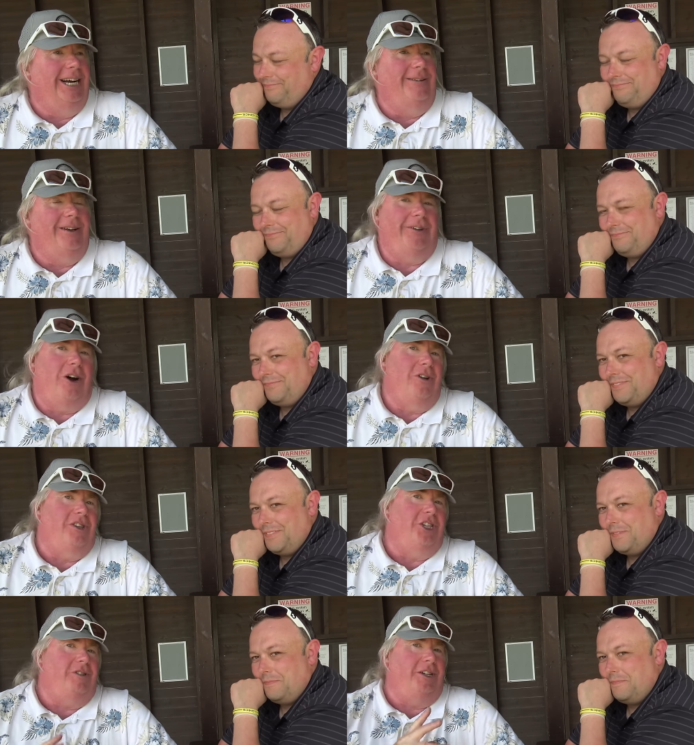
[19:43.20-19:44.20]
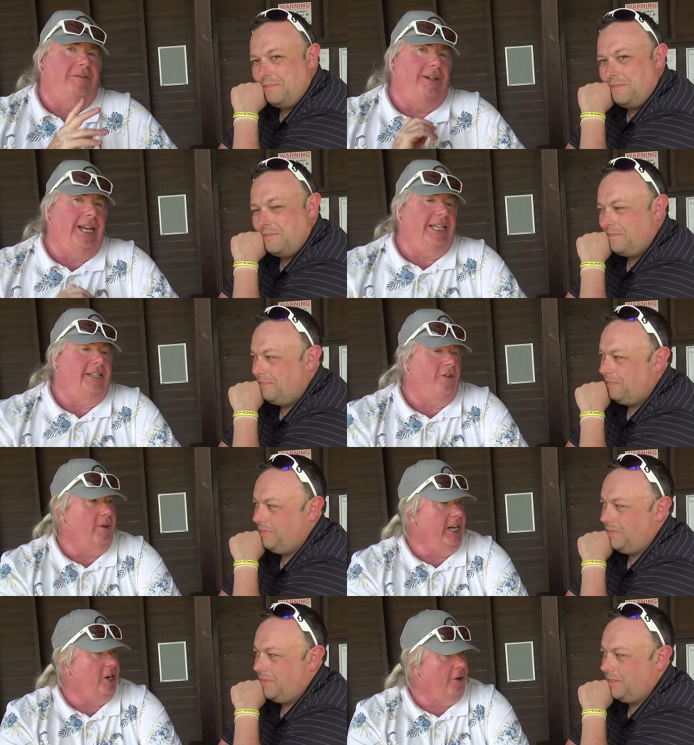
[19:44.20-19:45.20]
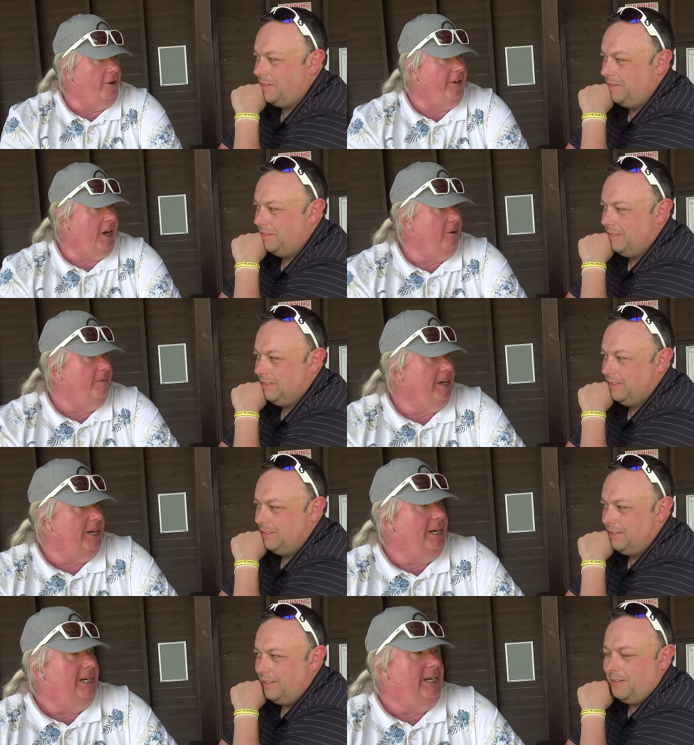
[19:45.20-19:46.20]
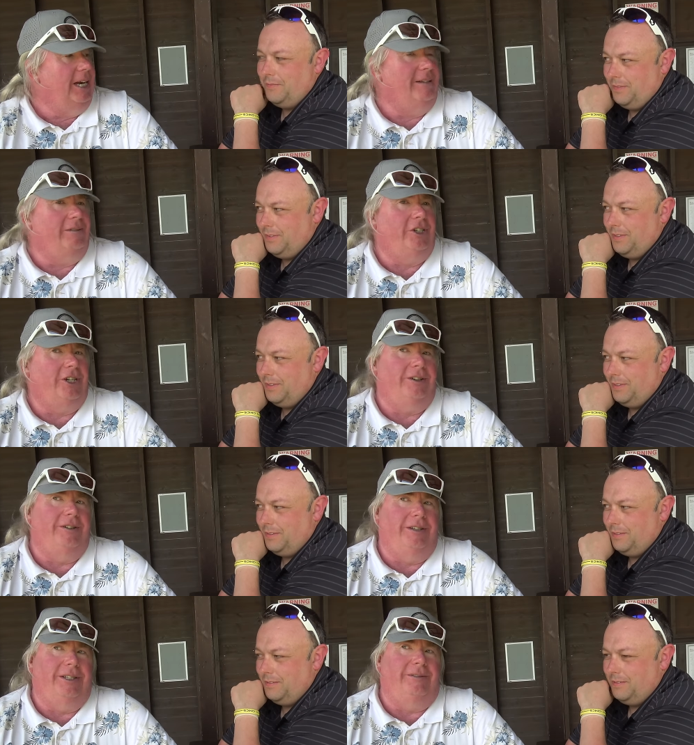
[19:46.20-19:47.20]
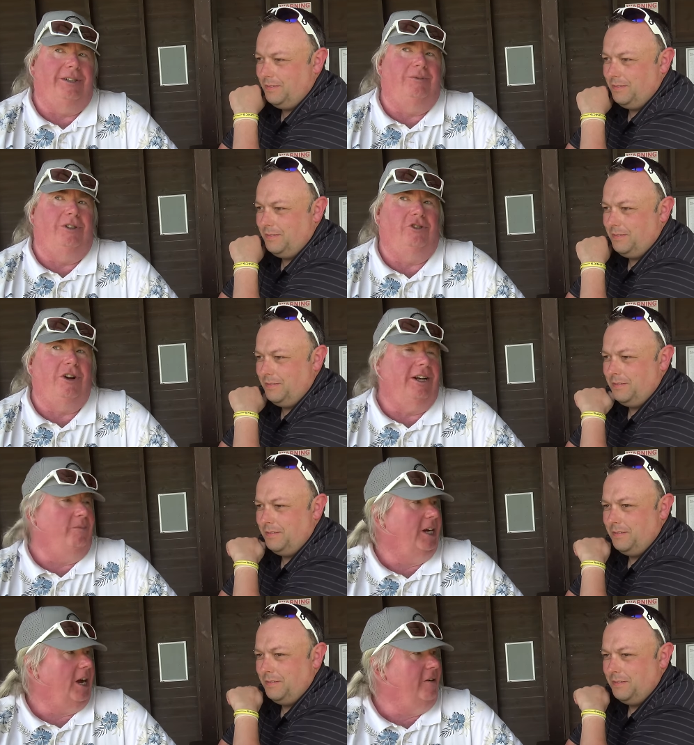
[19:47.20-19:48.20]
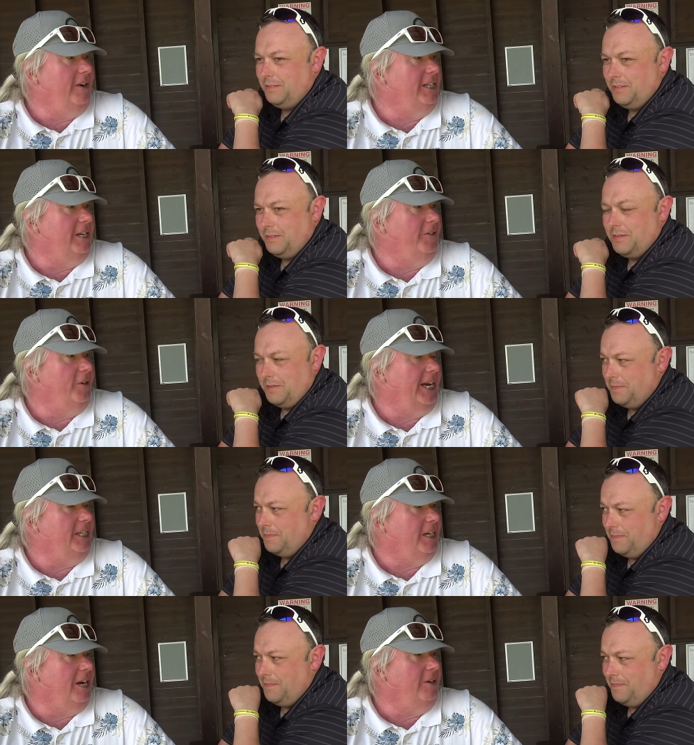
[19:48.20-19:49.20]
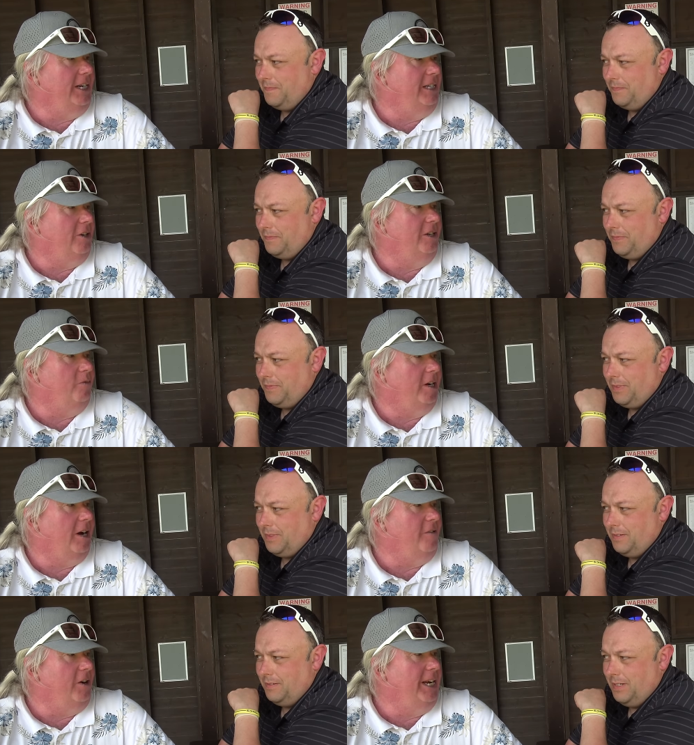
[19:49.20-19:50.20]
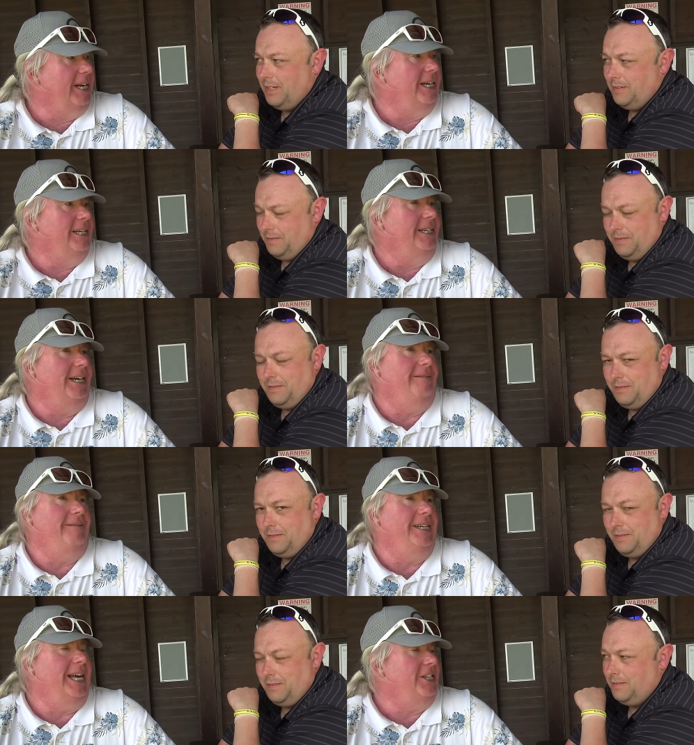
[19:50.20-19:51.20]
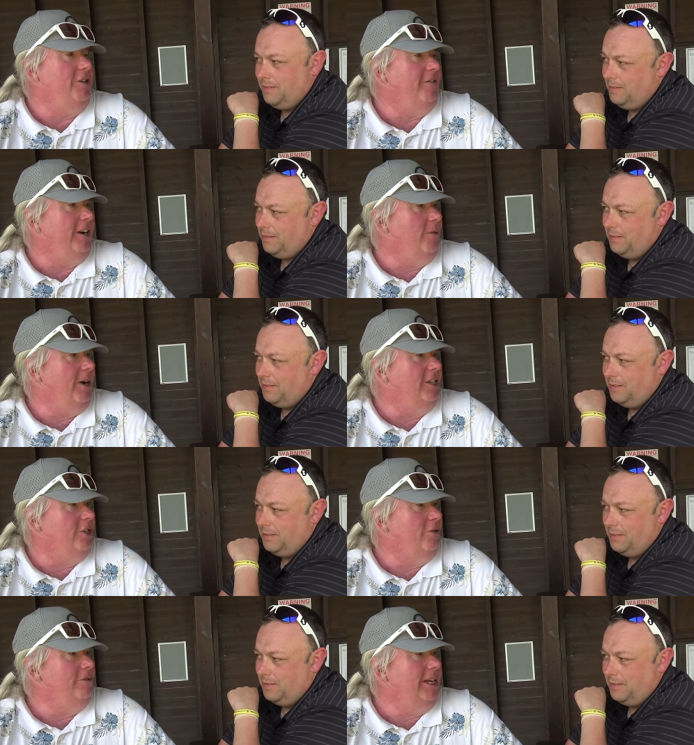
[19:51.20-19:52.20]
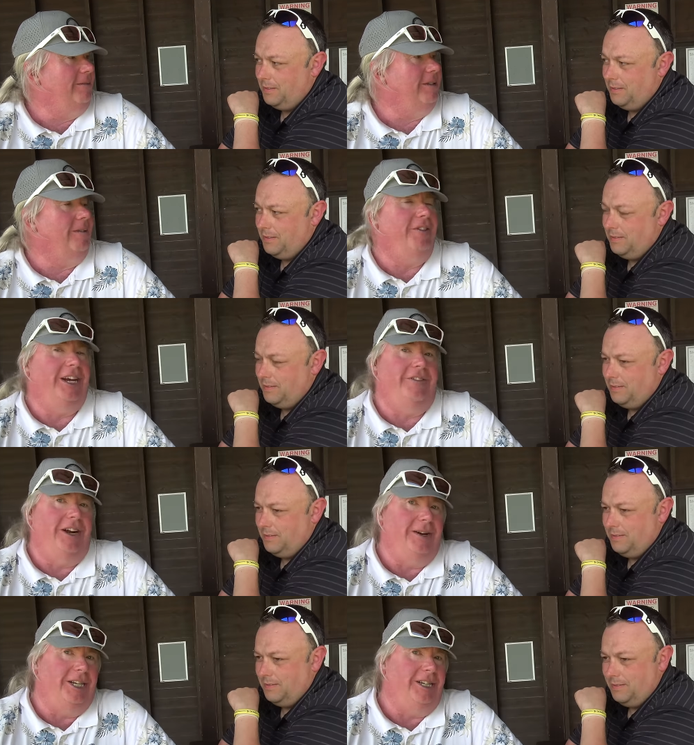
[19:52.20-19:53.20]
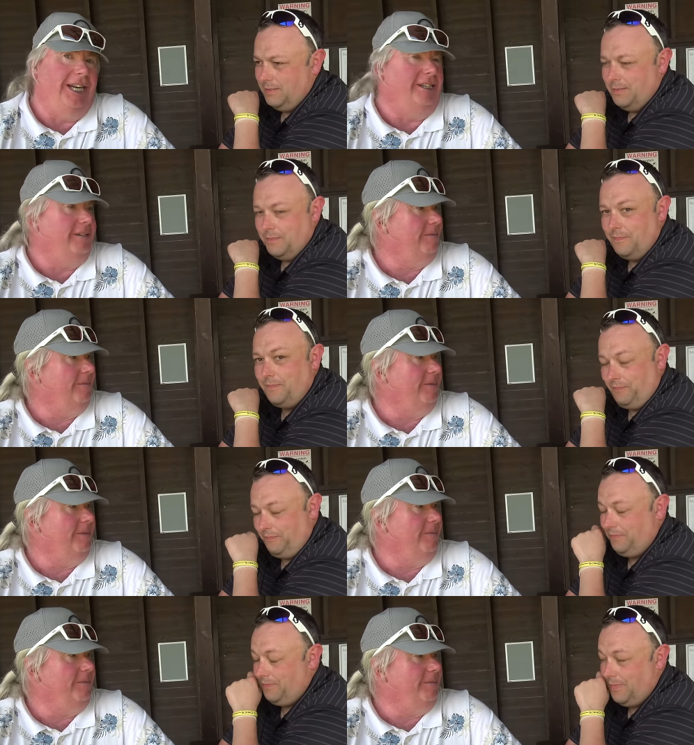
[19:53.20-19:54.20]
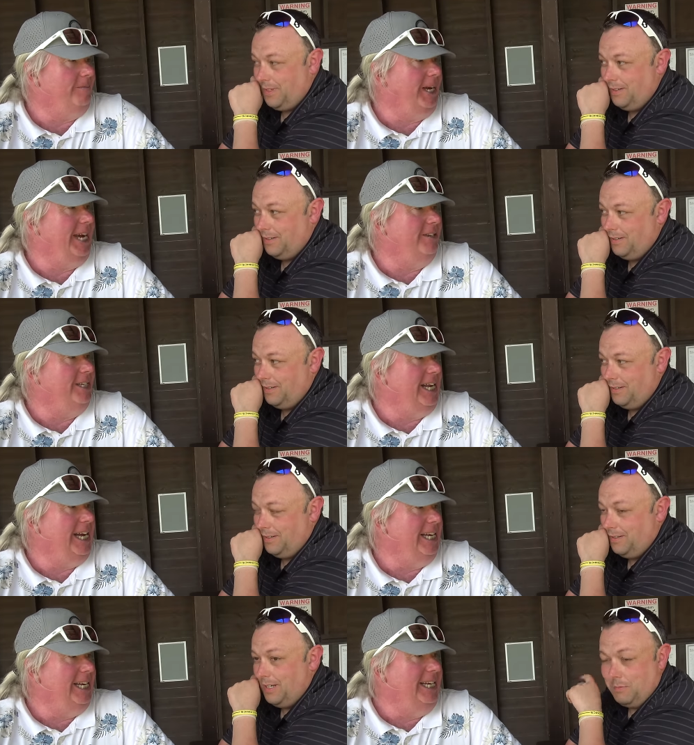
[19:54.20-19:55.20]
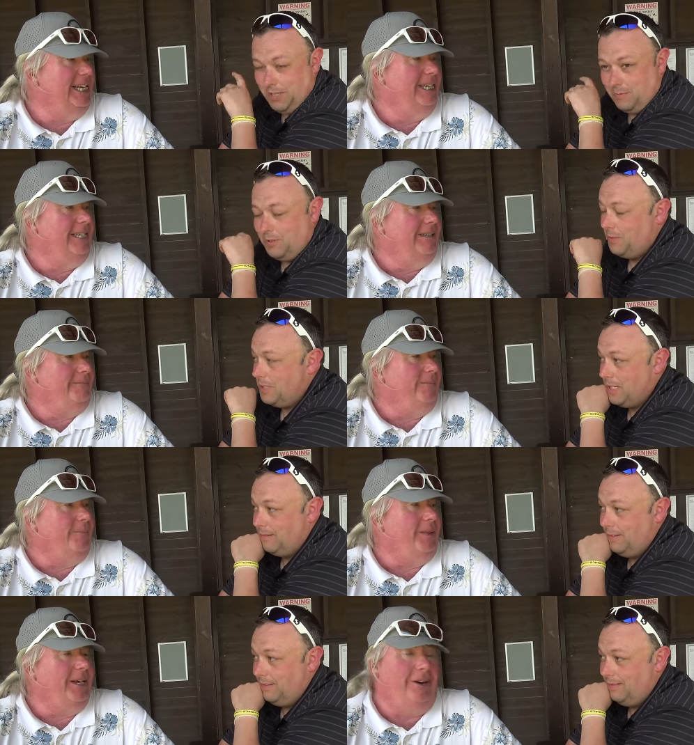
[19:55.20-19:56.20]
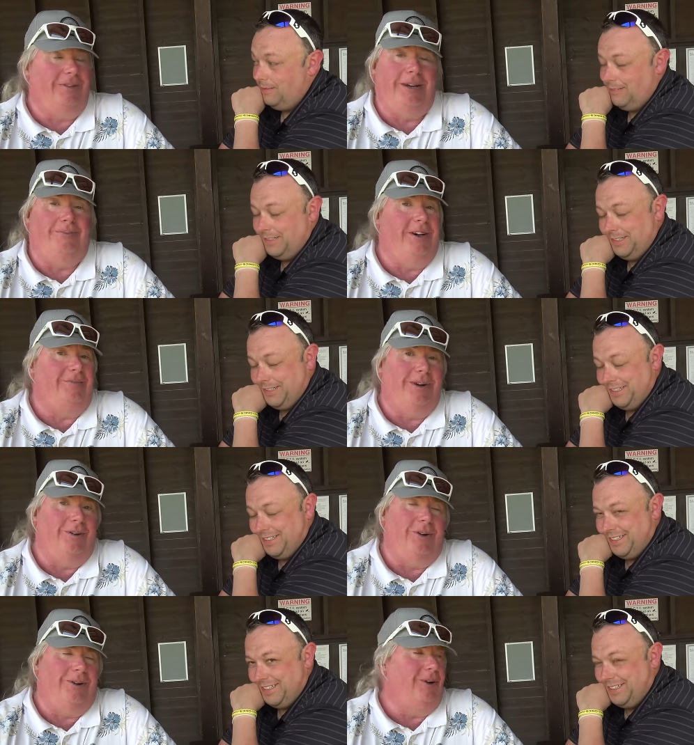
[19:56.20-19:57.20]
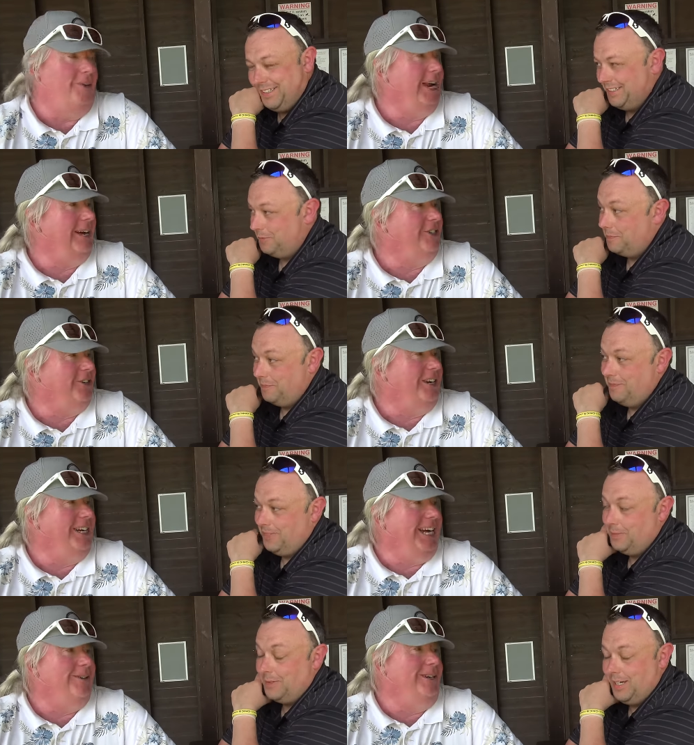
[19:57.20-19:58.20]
Speaker 1: uh, our other two lads have already gone off home. Yeah. Uh, John was struggling with COVID until a few days ago, and he's on his recovery. Yeah. Uh, Nick's not very well at all, and, and thank you very much, Nick, to be here today. He played well considering. Oh, they both play, well without John and Nick, Oh,